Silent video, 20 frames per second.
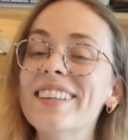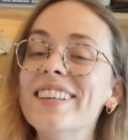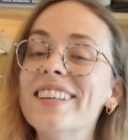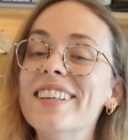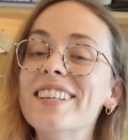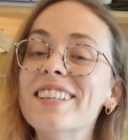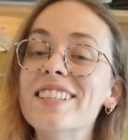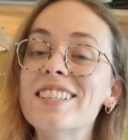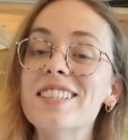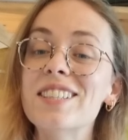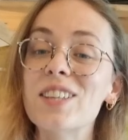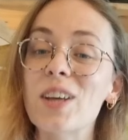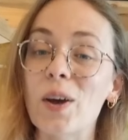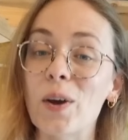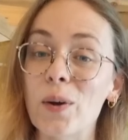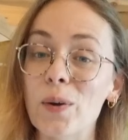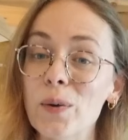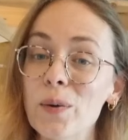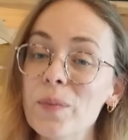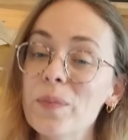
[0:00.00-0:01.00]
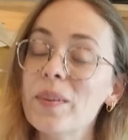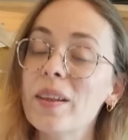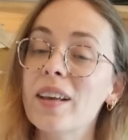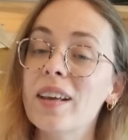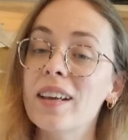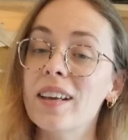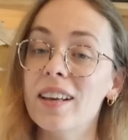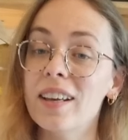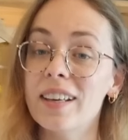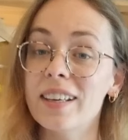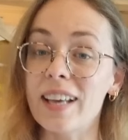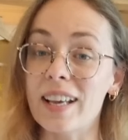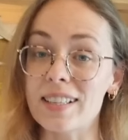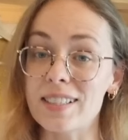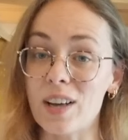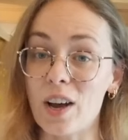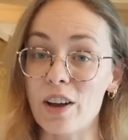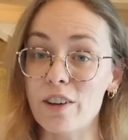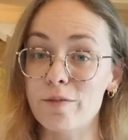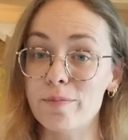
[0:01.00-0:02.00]
So yes,
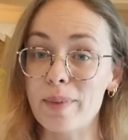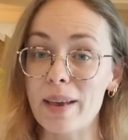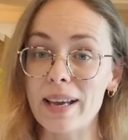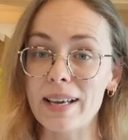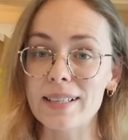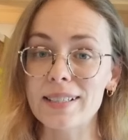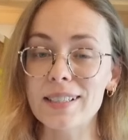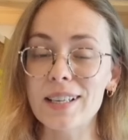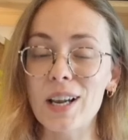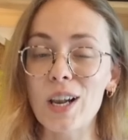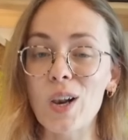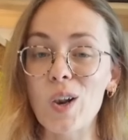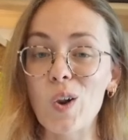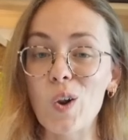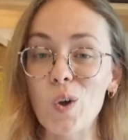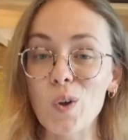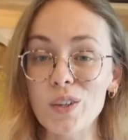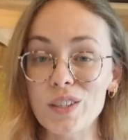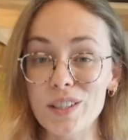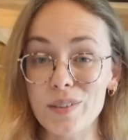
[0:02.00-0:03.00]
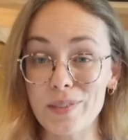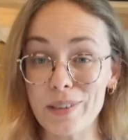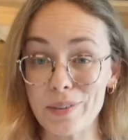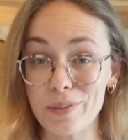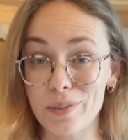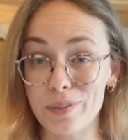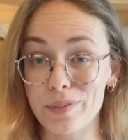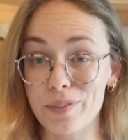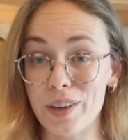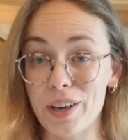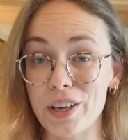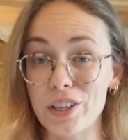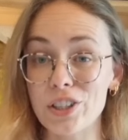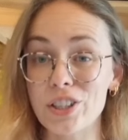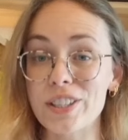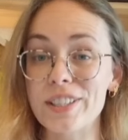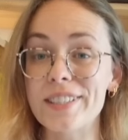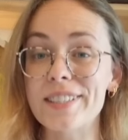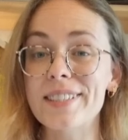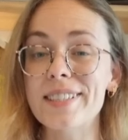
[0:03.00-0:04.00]
I've made lots of different
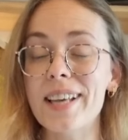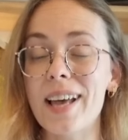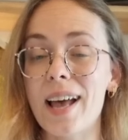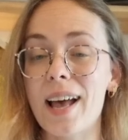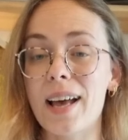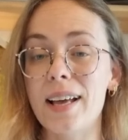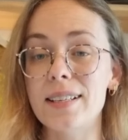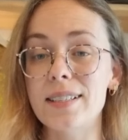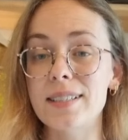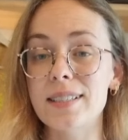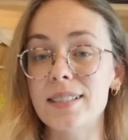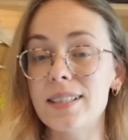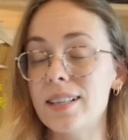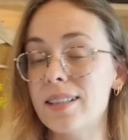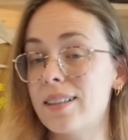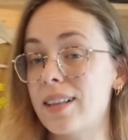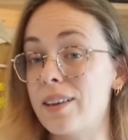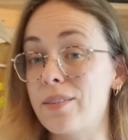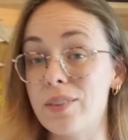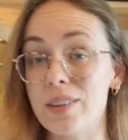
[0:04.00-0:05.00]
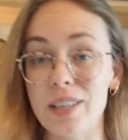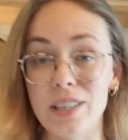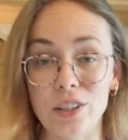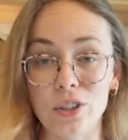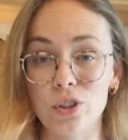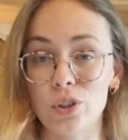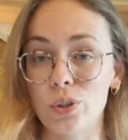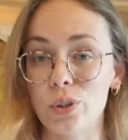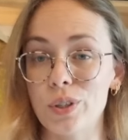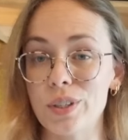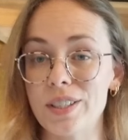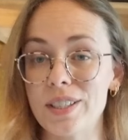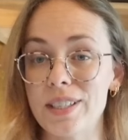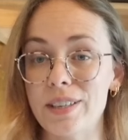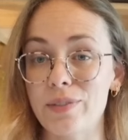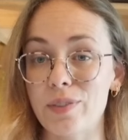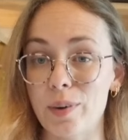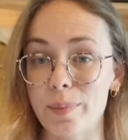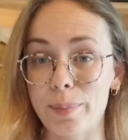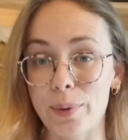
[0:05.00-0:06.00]
versions and they've each got
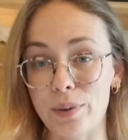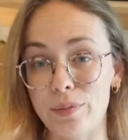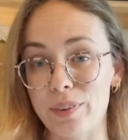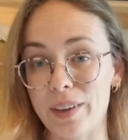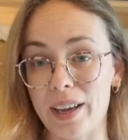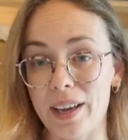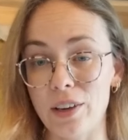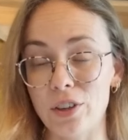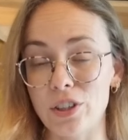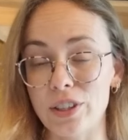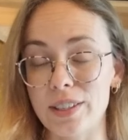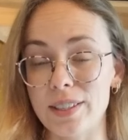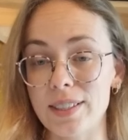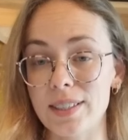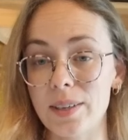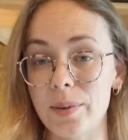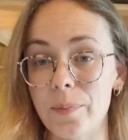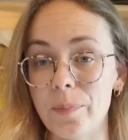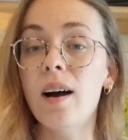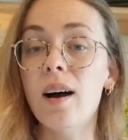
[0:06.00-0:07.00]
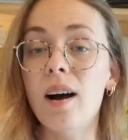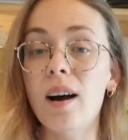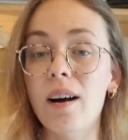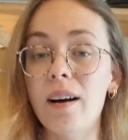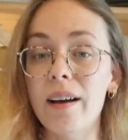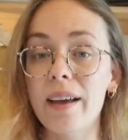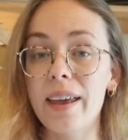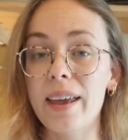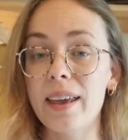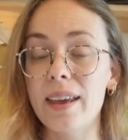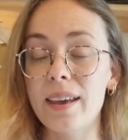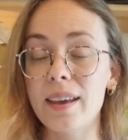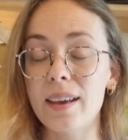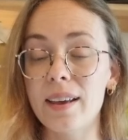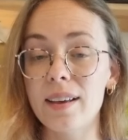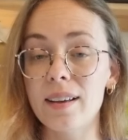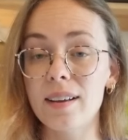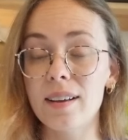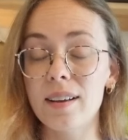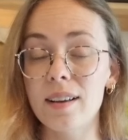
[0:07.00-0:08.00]
different modifications.
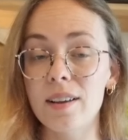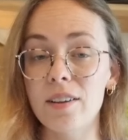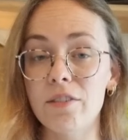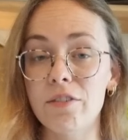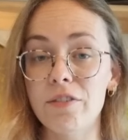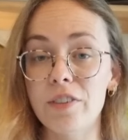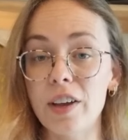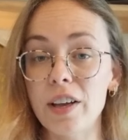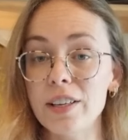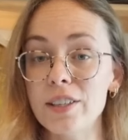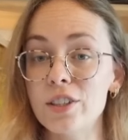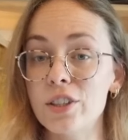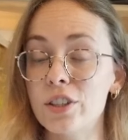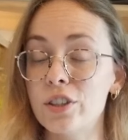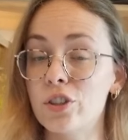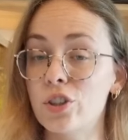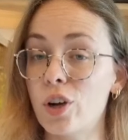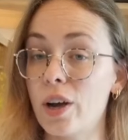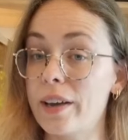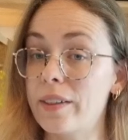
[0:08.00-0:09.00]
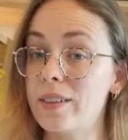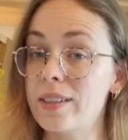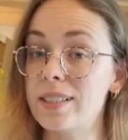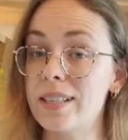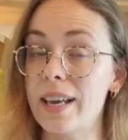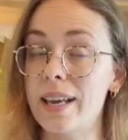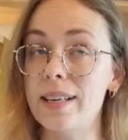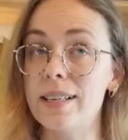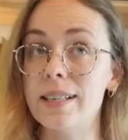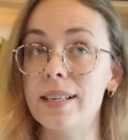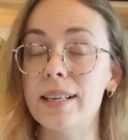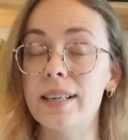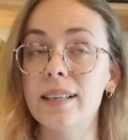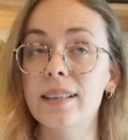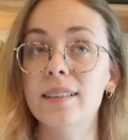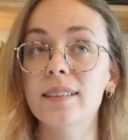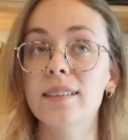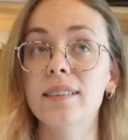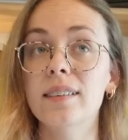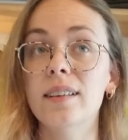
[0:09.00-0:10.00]
I first tried the Zadie.
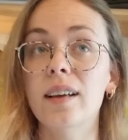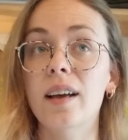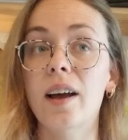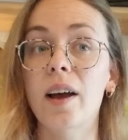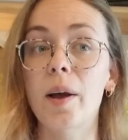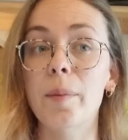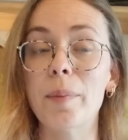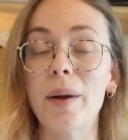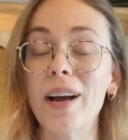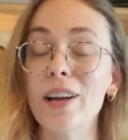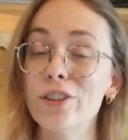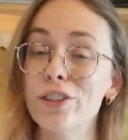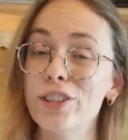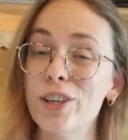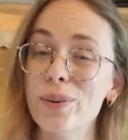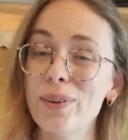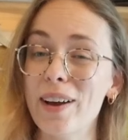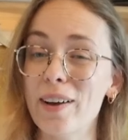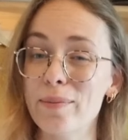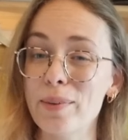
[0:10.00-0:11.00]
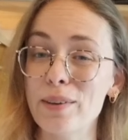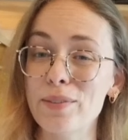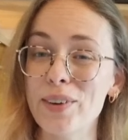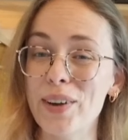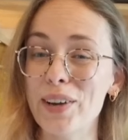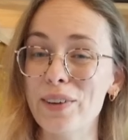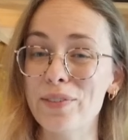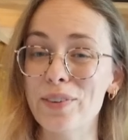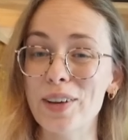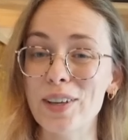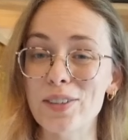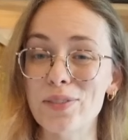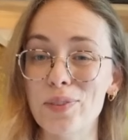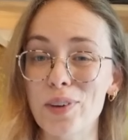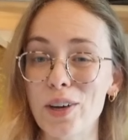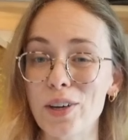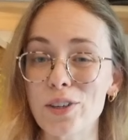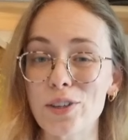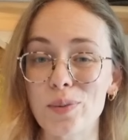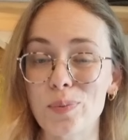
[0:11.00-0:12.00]
I actually don't have my very first
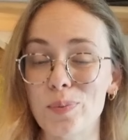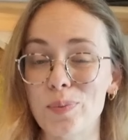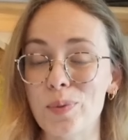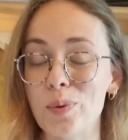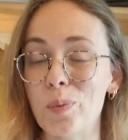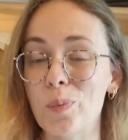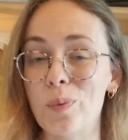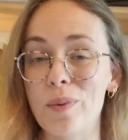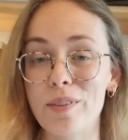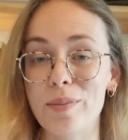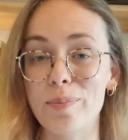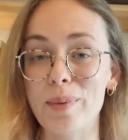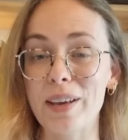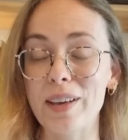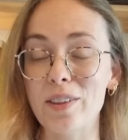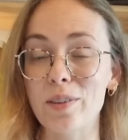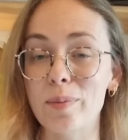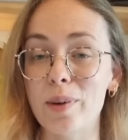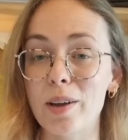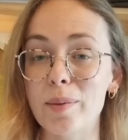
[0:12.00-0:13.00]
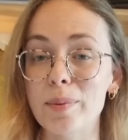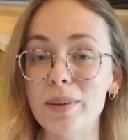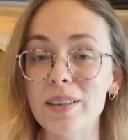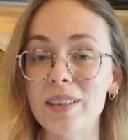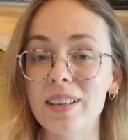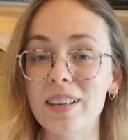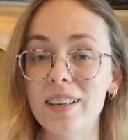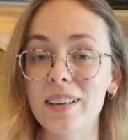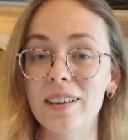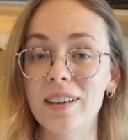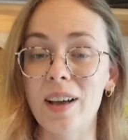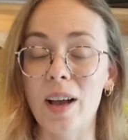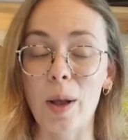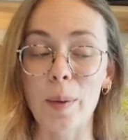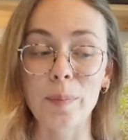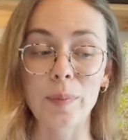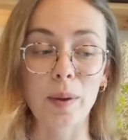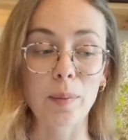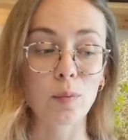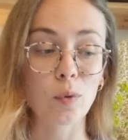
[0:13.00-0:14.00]
version with me at the moment.
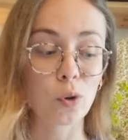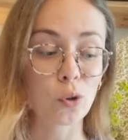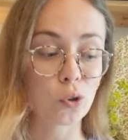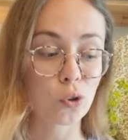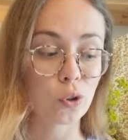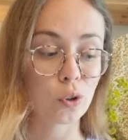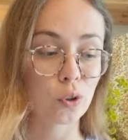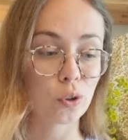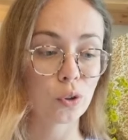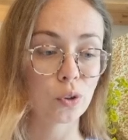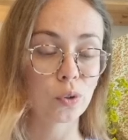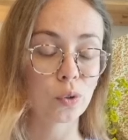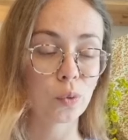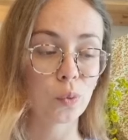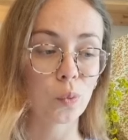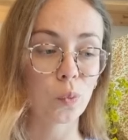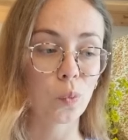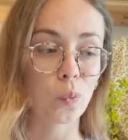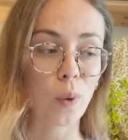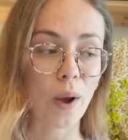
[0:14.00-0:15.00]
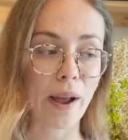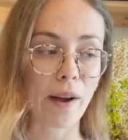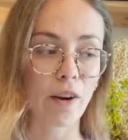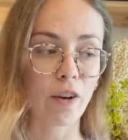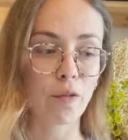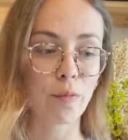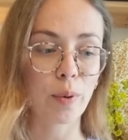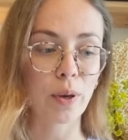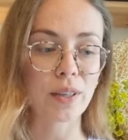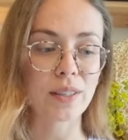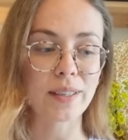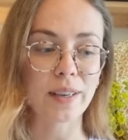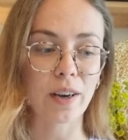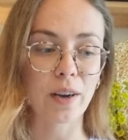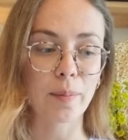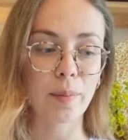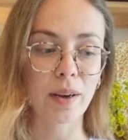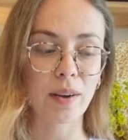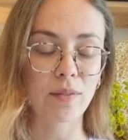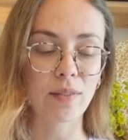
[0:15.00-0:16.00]
I'm not sure where I've put it. I
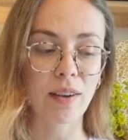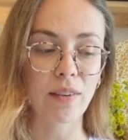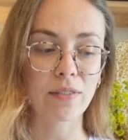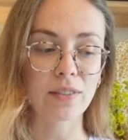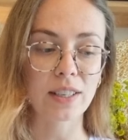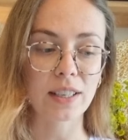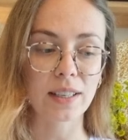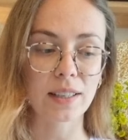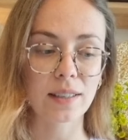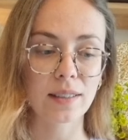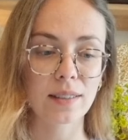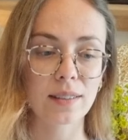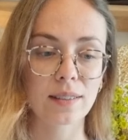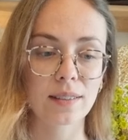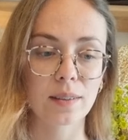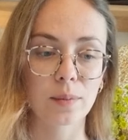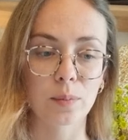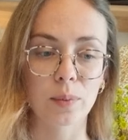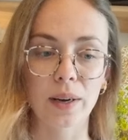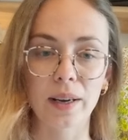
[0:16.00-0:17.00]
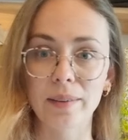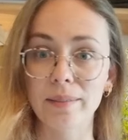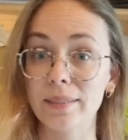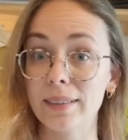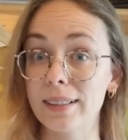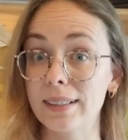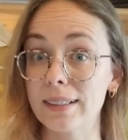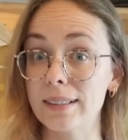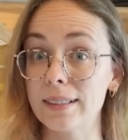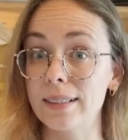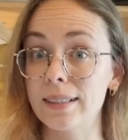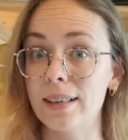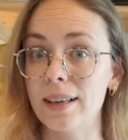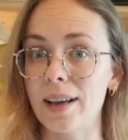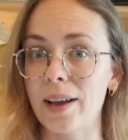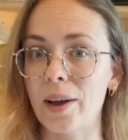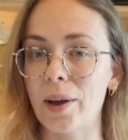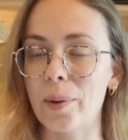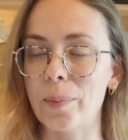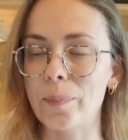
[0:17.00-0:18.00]
might have left it somewhere,
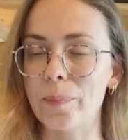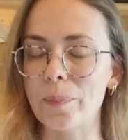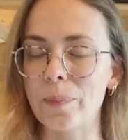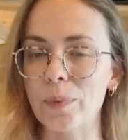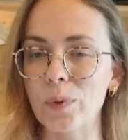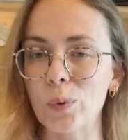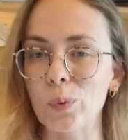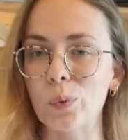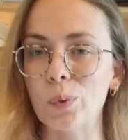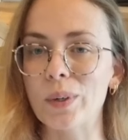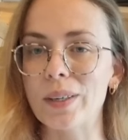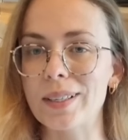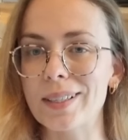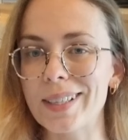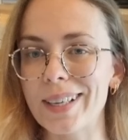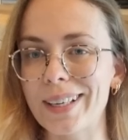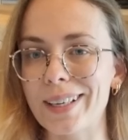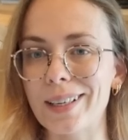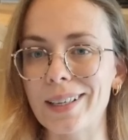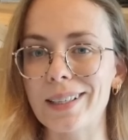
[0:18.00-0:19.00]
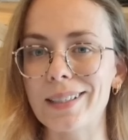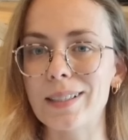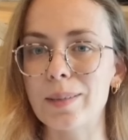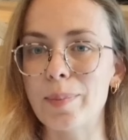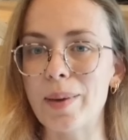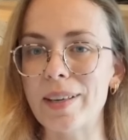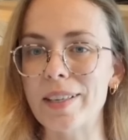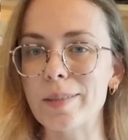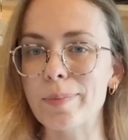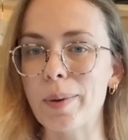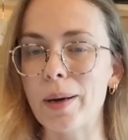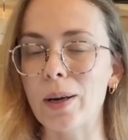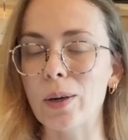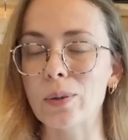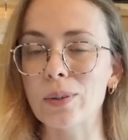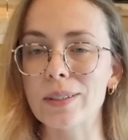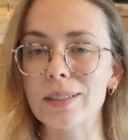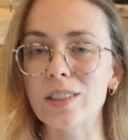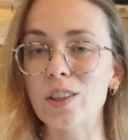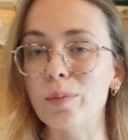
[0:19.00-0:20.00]
or it's in a to mend pile
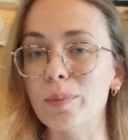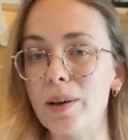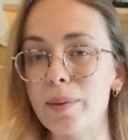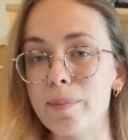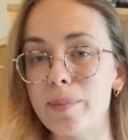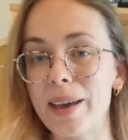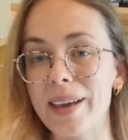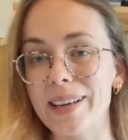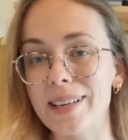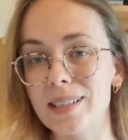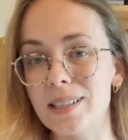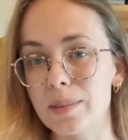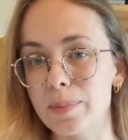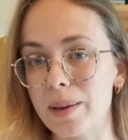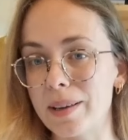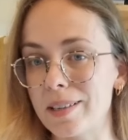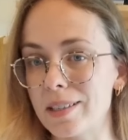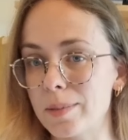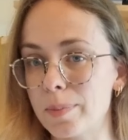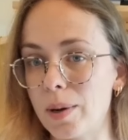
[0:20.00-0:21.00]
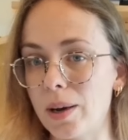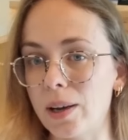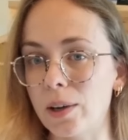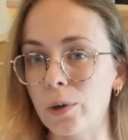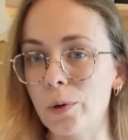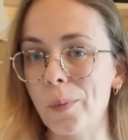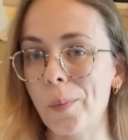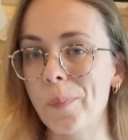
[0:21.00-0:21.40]
that's not my main to mend pile.